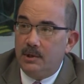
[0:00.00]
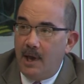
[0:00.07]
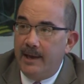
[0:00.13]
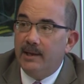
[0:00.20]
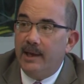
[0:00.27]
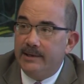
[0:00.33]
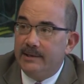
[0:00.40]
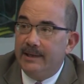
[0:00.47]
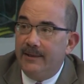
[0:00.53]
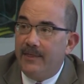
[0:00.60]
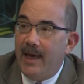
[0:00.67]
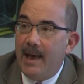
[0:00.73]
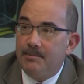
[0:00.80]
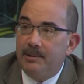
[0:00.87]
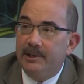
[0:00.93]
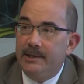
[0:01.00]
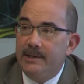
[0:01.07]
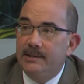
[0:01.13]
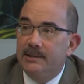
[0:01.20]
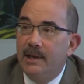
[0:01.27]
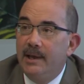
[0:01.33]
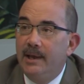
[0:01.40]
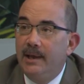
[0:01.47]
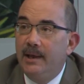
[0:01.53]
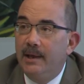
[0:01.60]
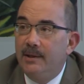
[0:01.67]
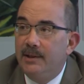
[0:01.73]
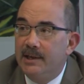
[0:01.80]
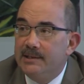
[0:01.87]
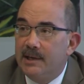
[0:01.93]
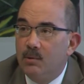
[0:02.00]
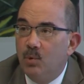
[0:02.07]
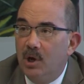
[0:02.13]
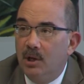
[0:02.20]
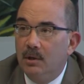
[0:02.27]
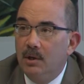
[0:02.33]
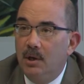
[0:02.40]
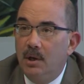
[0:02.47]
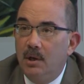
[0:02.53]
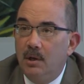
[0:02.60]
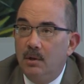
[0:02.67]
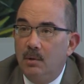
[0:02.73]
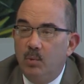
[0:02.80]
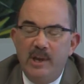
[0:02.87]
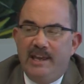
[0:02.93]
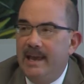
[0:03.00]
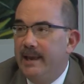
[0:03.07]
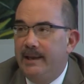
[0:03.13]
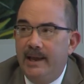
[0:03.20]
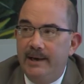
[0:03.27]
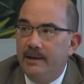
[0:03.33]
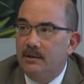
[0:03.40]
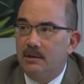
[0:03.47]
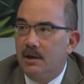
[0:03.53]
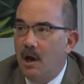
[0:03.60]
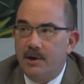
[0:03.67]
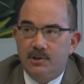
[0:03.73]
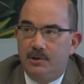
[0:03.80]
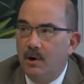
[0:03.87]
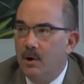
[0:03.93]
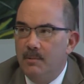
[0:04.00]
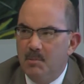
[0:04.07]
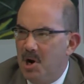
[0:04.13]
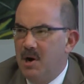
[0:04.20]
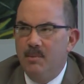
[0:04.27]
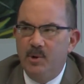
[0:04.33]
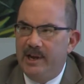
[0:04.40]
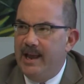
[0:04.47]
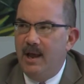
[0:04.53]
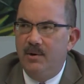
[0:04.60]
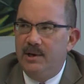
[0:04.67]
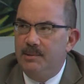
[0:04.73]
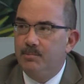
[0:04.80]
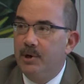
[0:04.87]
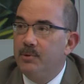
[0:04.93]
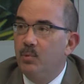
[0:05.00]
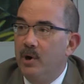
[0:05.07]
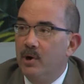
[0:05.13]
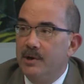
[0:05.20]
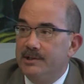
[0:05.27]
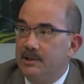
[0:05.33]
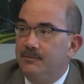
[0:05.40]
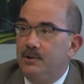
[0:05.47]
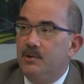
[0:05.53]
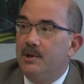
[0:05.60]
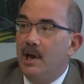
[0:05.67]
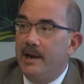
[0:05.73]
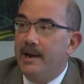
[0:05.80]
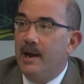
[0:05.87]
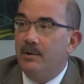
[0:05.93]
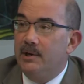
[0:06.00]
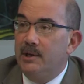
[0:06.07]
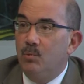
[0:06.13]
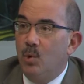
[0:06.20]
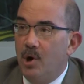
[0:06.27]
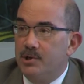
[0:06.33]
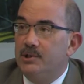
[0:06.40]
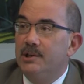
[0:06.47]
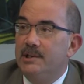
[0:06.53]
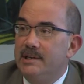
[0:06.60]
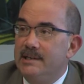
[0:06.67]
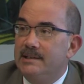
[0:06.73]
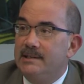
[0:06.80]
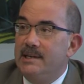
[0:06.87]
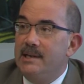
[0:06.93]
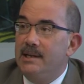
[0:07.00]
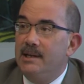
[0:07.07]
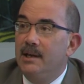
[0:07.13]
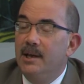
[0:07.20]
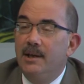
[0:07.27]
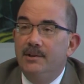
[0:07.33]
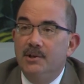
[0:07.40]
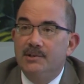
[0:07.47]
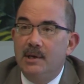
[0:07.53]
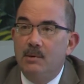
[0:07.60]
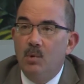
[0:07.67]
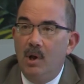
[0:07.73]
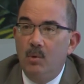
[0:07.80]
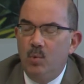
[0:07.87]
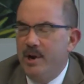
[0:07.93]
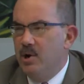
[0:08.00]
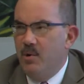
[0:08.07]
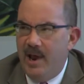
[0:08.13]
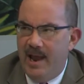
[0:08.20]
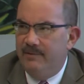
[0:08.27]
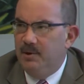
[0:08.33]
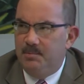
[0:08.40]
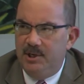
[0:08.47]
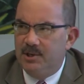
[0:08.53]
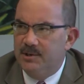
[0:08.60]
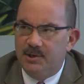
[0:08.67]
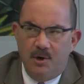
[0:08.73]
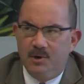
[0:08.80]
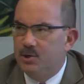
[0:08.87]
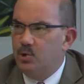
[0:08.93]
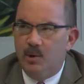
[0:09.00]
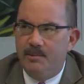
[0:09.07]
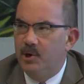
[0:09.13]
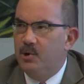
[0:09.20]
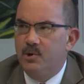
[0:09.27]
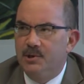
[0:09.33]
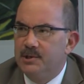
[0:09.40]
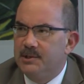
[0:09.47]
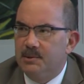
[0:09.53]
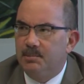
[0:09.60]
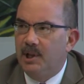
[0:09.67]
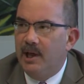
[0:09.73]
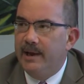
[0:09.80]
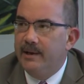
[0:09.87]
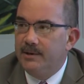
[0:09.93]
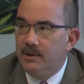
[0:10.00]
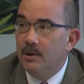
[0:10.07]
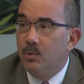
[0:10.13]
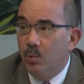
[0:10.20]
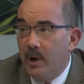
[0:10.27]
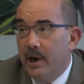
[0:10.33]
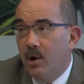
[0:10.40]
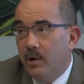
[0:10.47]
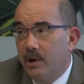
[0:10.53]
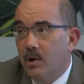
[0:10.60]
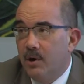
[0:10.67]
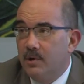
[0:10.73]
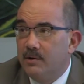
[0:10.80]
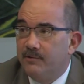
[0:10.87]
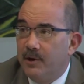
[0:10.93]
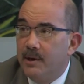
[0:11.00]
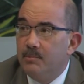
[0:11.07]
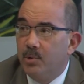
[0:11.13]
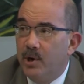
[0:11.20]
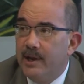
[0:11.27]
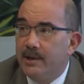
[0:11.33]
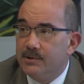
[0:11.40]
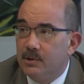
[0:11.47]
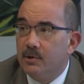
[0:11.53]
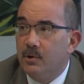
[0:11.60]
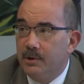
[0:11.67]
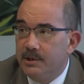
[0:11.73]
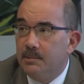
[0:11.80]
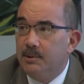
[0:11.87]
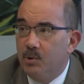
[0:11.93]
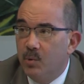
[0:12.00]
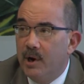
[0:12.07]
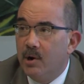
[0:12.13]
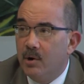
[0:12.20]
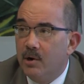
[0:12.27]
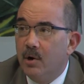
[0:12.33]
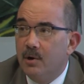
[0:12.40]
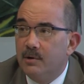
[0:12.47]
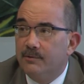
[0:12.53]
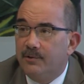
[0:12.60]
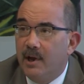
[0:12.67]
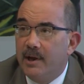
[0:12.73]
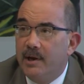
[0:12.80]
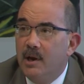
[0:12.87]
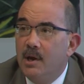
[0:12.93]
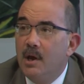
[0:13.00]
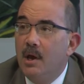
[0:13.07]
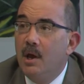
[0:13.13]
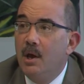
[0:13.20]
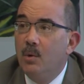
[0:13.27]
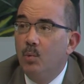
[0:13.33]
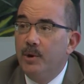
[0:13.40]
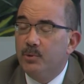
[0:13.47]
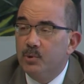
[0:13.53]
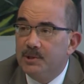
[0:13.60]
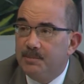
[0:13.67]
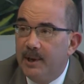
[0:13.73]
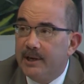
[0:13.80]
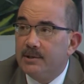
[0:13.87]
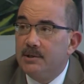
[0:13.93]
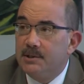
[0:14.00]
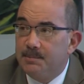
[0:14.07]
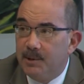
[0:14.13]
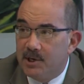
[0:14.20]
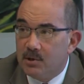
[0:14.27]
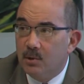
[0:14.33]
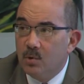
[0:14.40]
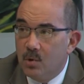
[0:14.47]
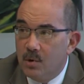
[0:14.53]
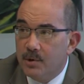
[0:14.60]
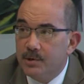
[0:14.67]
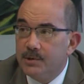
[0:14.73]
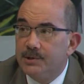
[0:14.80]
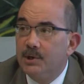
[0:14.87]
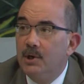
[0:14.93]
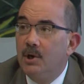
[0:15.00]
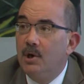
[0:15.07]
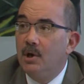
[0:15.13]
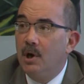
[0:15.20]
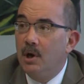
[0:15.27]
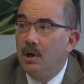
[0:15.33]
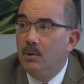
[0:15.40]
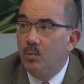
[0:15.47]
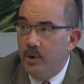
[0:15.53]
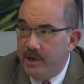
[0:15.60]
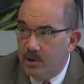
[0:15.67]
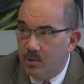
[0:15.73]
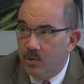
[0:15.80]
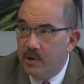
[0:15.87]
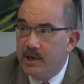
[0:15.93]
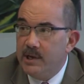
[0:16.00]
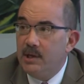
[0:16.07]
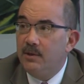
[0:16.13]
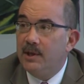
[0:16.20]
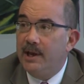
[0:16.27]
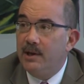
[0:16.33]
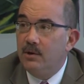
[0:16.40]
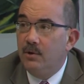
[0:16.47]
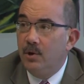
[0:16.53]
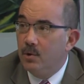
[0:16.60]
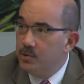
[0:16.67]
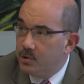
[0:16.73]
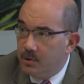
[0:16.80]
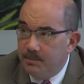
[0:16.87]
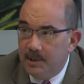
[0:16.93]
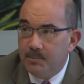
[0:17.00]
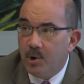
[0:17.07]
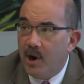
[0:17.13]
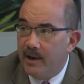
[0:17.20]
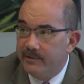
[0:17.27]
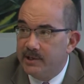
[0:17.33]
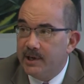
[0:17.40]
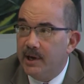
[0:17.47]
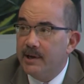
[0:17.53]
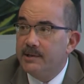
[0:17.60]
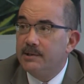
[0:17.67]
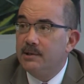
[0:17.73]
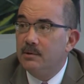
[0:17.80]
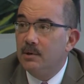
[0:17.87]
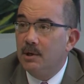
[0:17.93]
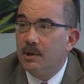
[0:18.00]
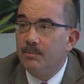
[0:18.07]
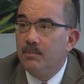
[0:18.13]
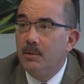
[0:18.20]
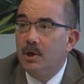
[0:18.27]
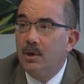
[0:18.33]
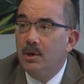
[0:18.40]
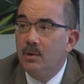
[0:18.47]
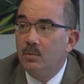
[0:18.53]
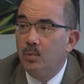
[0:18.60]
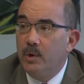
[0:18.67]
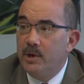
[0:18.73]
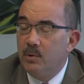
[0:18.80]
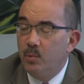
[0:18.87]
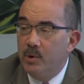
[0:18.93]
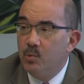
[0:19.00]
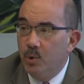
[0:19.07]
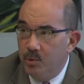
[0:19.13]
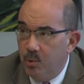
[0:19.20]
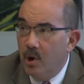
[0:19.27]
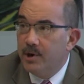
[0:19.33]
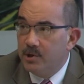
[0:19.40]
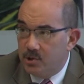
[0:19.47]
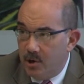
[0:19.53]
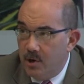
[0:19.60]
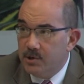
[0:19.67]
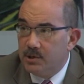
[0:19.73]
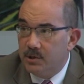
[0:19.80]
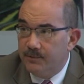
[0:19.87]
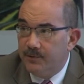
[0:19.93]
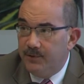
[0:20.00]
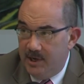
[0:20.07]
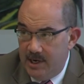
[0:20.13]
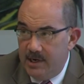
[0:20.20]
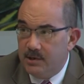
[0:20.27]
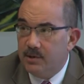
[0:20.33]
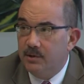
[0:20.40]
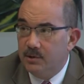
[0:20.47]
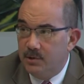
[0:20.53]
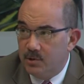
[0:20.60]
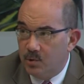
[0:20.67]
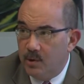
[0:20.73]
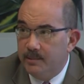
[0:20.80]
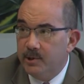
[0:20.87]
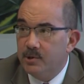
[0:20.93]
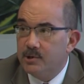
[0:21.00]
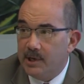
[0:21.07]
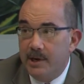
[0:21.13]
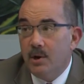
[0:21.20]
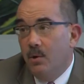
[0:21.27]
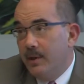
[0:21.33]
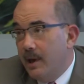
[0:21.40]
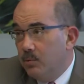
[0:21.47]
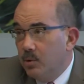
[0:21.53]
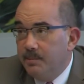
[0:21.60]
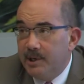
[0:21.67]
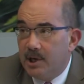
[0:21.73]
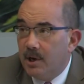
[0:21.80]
I'd like to get that, please, they say, well, we can't get it, gosh darn Montgomery County. But whereas if you dine out in Washington, D.C., they'll say, well, we don't have it because our distributor couldn't supply it. You know, rare and hard to find brands are going to be rare and hard to find. With respect to special orders, uh, we agree that those could be privatized. Um, we, we would want to charge a fee to the distributors. I know that will be